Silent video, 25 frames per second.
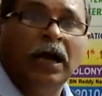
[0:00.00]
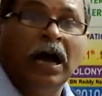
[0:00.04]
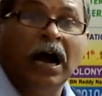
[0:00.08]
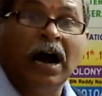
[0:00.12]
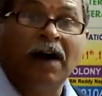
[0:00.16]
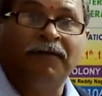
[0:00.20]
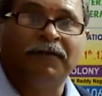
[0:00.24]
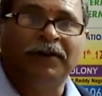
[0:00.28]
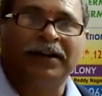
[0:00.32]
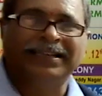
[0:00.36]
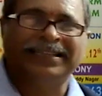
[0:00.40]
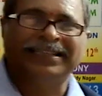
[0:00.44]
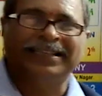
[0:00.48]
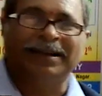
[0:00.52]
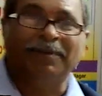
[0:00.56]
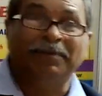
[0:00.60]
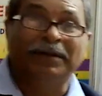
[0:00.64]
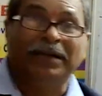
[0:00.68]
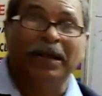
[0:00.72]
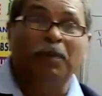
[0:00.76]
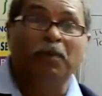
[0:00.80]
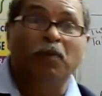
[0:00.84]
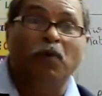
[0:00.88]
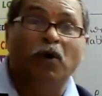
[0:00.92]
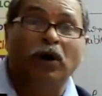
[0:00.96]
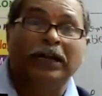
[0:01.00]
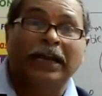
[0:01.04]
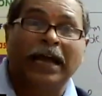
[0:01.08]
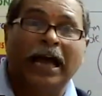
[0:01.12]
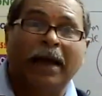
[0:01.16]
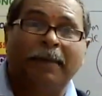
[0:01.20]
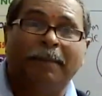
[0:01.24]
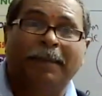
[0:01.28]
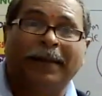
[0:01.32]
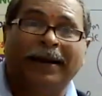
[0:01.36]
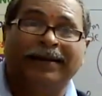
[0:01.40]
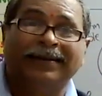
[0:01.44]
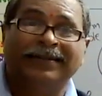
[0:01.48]
After some time, what
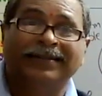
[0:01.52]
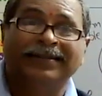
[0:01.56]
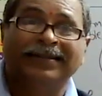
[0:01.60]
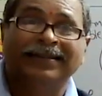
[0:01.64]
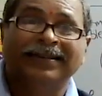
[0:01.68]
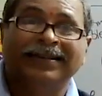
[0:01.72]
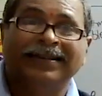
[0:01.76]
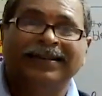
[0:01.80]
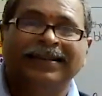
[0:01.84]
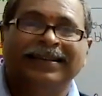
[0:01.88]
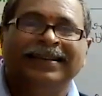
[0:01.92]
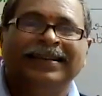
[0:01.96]
happens?